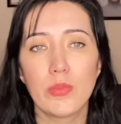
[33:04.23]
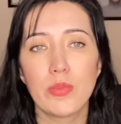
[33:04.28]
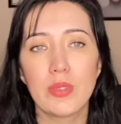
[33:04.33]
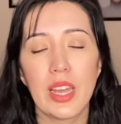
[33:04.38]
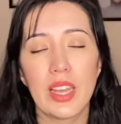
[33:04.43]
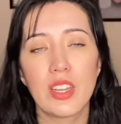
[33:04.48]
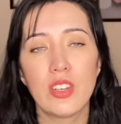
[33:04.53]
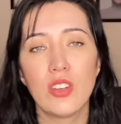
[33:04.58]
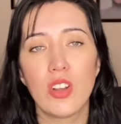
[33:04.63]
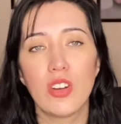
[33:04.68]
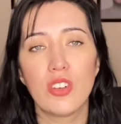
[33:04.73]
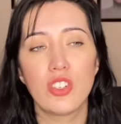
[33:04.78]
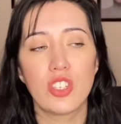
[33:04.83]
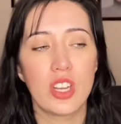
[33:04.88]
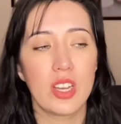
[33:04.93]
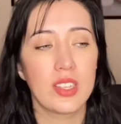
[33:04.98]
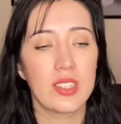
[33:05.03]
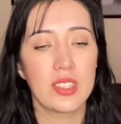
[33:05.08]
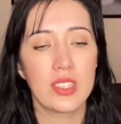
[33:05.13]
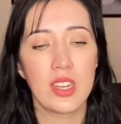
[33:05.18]
Like, not
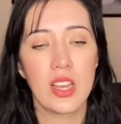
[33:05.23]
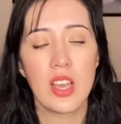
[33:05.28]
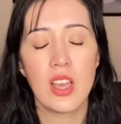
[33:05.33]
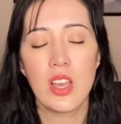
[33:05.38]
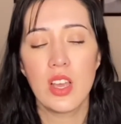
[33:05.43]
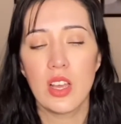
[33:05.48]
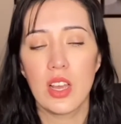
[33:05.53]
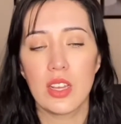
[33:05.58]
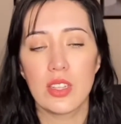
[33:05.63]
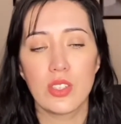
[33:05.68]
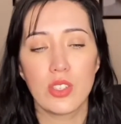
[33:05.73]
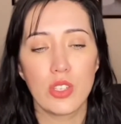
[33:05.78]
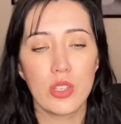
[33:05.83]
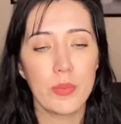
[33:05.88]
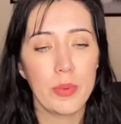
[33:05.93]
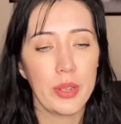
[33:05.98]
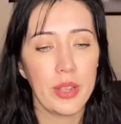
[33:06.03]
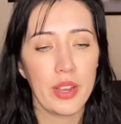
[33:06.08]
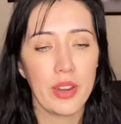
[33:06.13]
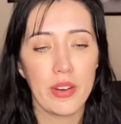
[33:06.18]
just a
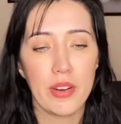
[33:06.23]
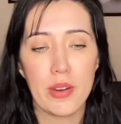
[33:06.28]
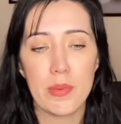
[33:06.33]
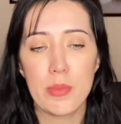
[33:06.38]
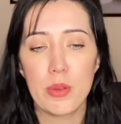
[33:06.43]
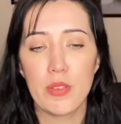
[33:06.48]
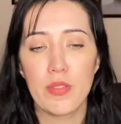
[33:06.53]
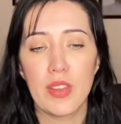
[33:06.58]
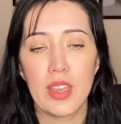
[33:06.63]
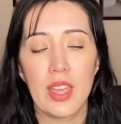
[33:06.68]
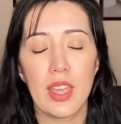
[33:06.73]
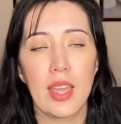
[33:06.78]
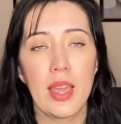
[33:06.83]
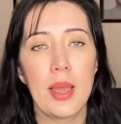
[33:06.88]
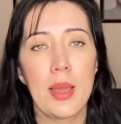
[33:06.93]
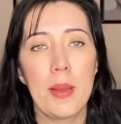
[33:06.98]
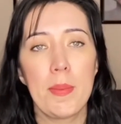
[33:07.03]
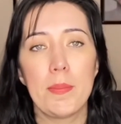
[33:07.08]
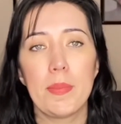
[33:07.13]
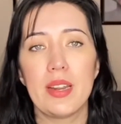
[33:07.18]
superhero movie,
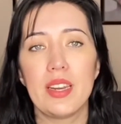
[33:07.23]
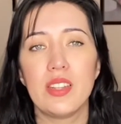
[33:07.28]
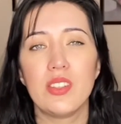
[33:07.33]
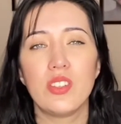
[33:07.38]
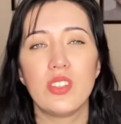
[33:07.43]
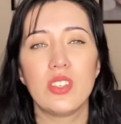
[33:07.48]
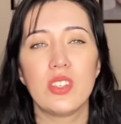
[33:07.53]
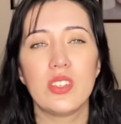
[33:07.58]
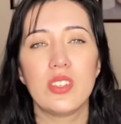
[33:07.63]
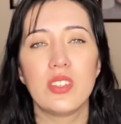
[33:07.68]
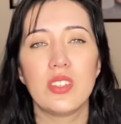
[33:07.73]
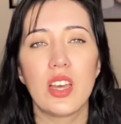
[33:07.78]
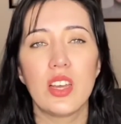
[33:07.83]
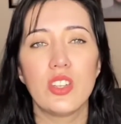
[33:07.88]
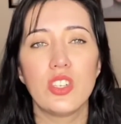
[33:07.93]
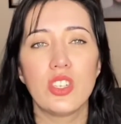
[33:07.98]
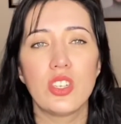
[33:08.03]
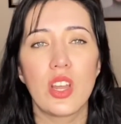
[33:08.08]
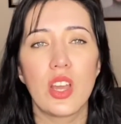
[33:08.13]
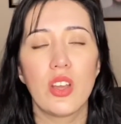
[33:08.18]
but it's just
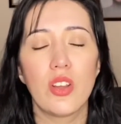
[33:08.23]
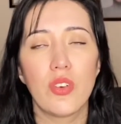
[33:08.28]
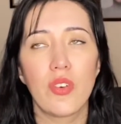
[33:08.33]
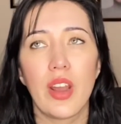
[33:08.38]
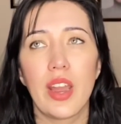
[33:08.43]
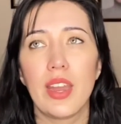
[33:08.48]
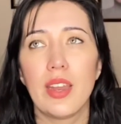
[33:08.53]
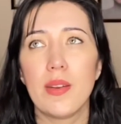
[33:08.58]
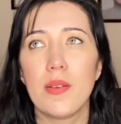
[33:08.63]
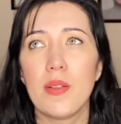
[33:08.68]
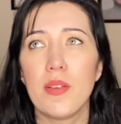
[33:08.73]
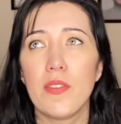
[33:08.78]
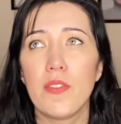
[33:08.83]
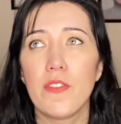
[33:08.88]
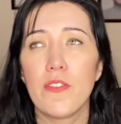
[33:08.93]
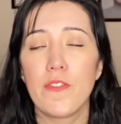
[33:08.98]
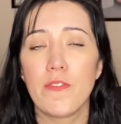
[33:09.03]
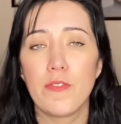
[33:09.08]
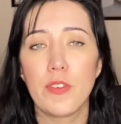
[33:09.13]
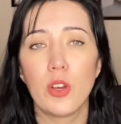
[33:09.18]
such a great
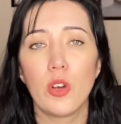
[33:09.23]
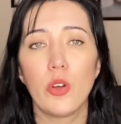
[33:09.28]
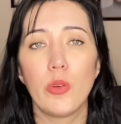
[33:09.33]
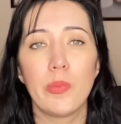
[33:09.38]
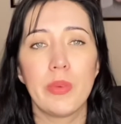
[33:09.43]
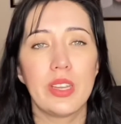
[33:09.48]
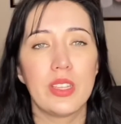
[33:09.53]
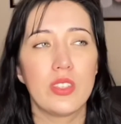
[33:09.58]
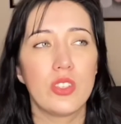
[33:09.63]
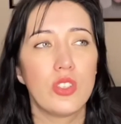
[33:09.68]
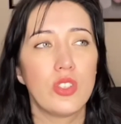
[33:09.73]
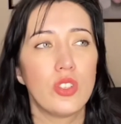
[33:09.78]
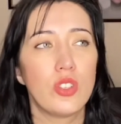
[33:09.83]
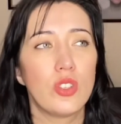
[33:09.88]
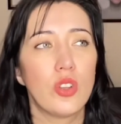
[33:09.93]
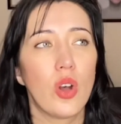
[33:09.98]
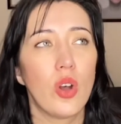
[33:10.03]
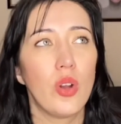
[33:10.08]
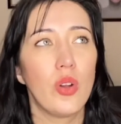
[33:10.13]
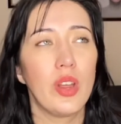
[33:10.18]
film. It's
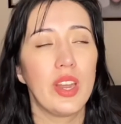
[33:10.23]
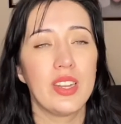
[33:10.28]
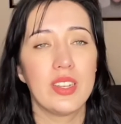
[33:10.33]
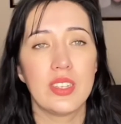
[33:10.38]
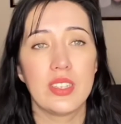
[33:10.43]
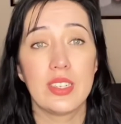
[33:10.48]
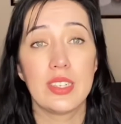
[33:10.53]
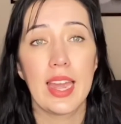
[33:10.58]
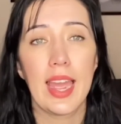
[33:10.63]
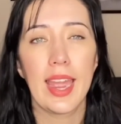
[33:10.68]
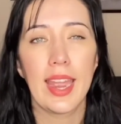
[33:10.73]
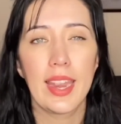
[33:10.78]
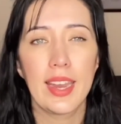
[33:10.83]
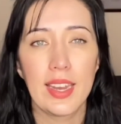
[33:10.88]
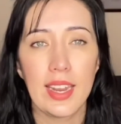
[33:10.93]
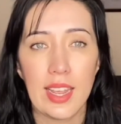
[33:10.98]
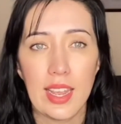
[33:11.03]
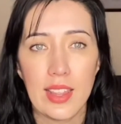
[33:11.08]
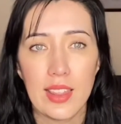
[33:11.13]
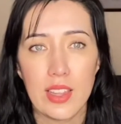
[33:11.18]
so
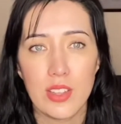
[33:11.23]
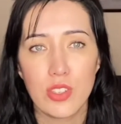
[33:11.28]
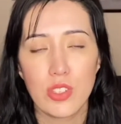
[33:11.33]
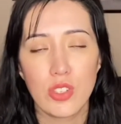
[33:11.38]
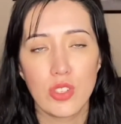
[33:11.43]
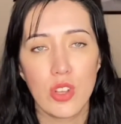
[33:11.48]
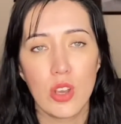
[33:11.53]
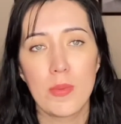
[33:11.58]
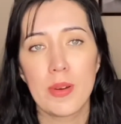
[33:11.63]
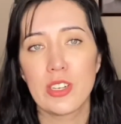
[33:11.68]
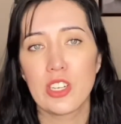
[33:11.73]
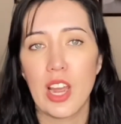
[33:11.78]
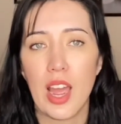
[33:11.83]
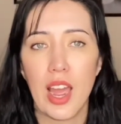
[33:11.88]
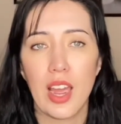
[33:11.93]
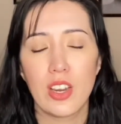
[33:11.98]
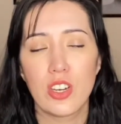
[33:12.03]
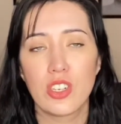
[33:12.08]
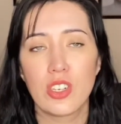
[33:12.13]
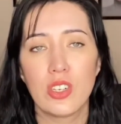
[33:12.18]
entertaining. There's so much
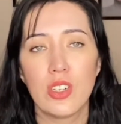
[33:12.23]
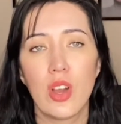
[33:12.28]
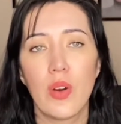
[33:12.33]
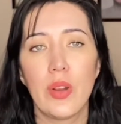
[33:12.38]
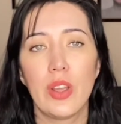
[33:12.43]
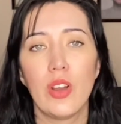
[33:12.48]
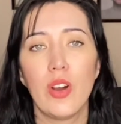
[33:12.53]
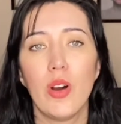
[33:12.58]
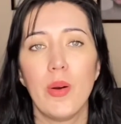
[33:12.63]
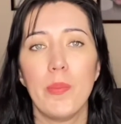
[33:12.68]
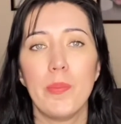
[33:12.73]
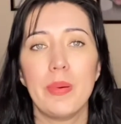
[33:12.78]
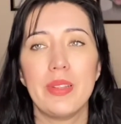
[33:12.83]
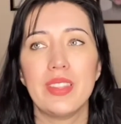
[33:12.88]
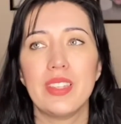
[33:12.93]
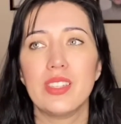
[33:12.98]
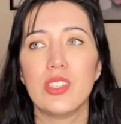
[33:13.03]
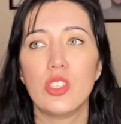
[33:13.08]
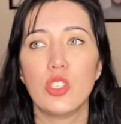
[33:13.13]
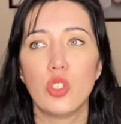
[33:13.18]
action going on, but
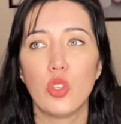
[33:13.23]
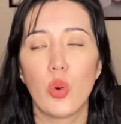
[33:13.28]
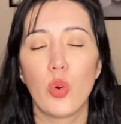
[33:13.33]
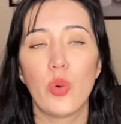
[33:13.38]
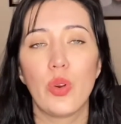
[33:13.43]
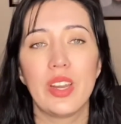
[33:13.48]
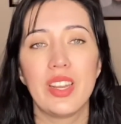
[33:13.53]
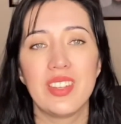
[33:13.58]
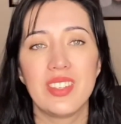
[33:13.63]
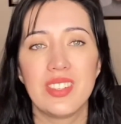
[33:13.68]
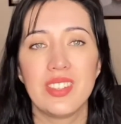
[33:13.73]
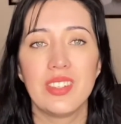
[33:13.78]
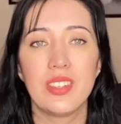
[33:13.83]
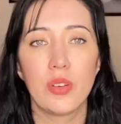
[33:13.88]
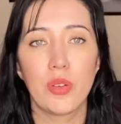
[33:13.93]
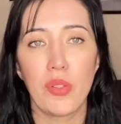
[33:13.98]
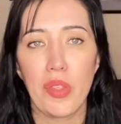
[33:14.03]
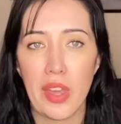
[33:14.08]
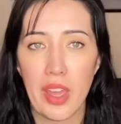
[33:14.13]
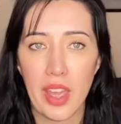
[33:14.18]
the story is
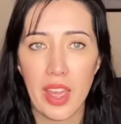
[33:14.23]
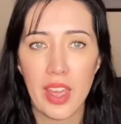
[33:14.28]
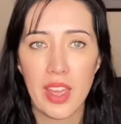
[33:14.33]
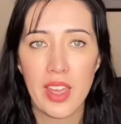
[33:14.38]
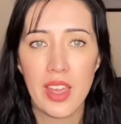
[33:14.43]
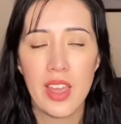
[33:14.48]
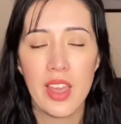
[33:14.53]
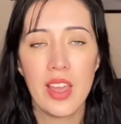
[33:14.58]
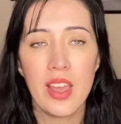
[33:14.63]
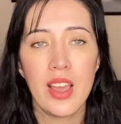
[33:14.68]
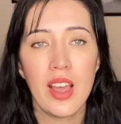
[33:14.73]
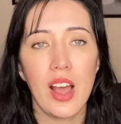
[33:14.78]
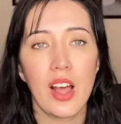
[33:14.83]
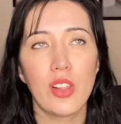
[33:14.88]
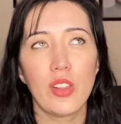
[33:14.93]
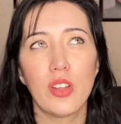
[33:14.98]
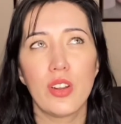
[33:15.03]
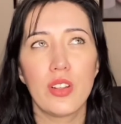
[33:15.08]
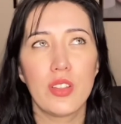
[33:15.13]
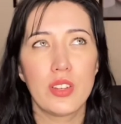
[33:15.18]
still there. A
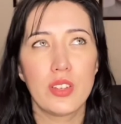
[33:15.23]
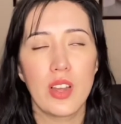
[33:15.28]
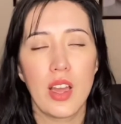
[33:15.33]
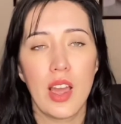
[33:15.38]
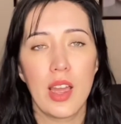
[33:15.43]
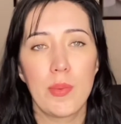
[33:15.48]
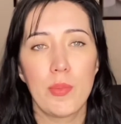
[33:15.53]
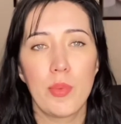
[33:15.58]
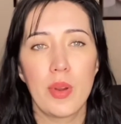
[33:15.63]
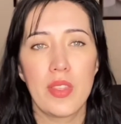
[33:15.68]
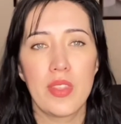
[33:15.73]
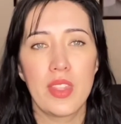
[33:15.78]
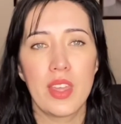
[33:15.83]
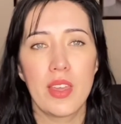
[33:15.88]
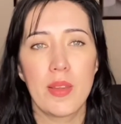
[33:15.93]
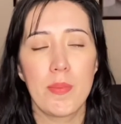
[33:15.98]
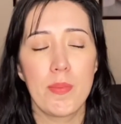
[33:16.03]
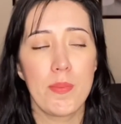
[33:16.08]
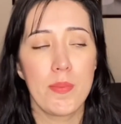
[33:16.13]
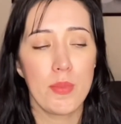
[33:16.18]
lot of the time when
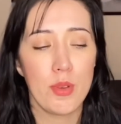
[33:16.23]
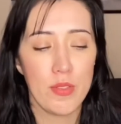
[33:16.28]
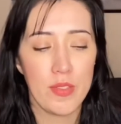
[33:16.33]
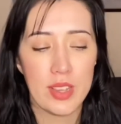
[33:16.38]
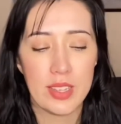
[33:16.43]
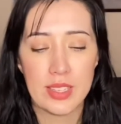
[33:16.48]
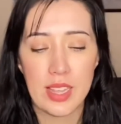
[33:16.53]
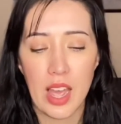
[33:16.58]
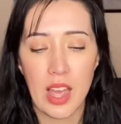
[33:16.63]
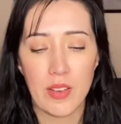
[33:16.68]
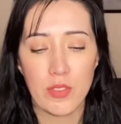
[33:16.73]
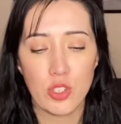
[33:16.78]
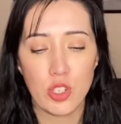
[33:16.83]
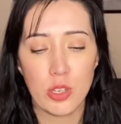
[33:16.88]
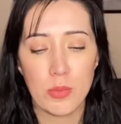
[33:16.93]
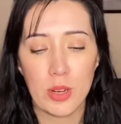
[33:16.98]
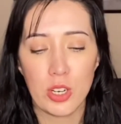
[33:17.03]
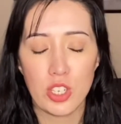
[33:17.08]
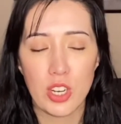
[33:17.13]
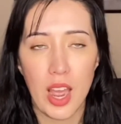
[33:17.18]
the movies have too
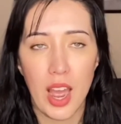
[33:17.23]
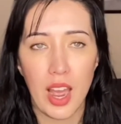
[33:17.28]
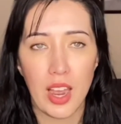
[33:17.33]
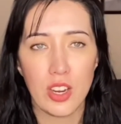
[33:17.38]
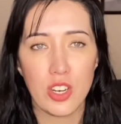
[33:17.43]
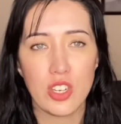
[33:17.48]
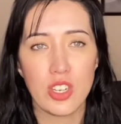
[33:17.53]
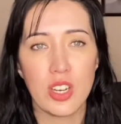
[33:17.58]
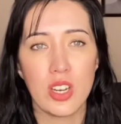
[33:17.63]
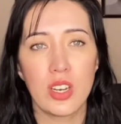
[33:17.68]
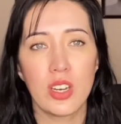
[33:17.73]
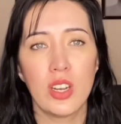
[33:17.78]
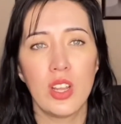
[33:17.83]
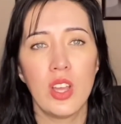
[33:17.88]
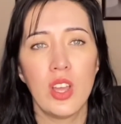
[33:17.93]
much action,